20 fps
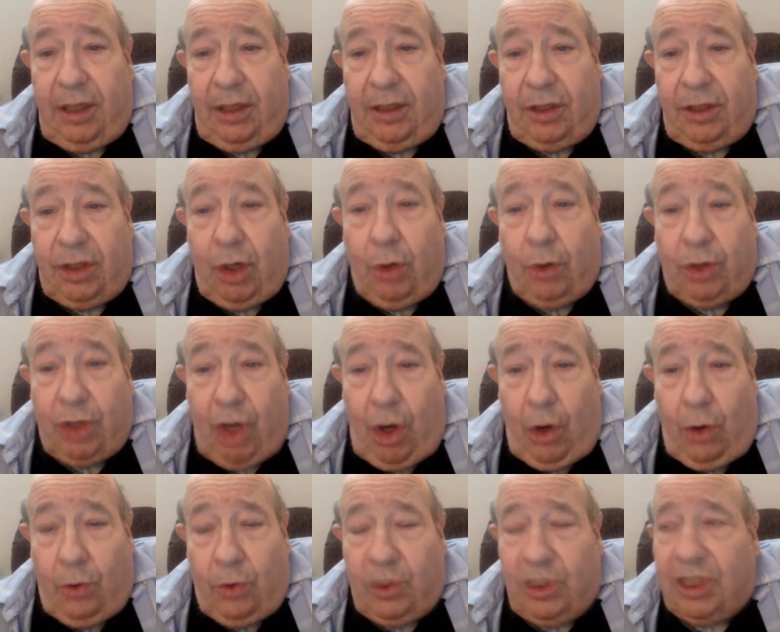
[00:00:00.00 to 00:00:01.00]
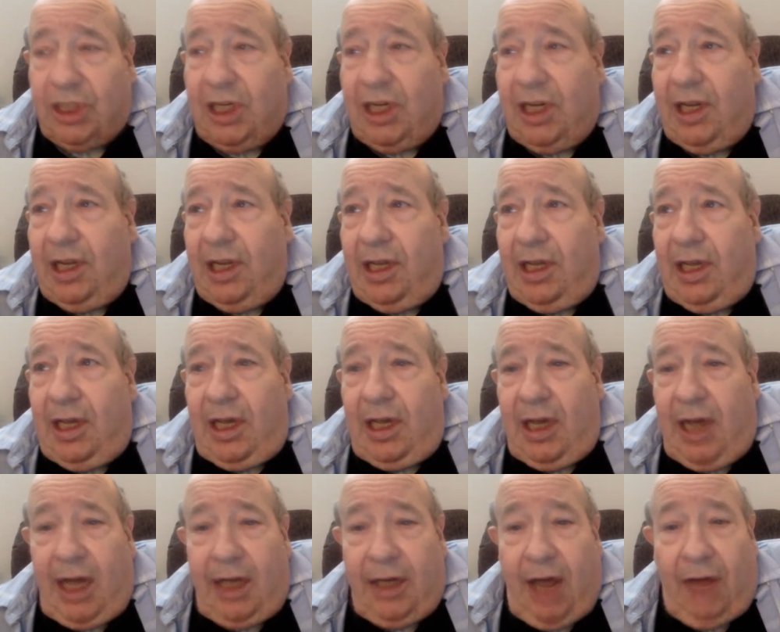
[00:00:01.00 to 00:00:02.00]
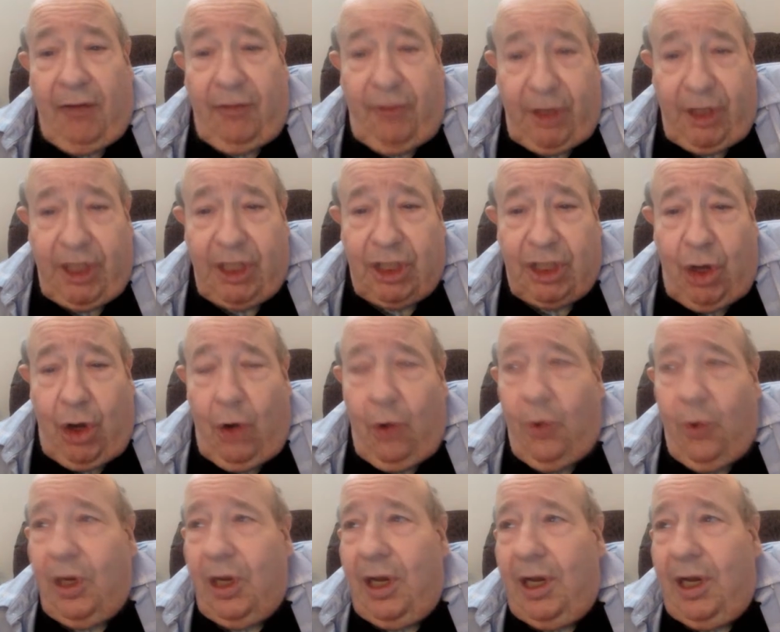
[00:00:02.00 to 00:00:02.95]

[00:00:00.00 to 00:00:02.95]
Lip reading: Joe Jones, not Philly Joe,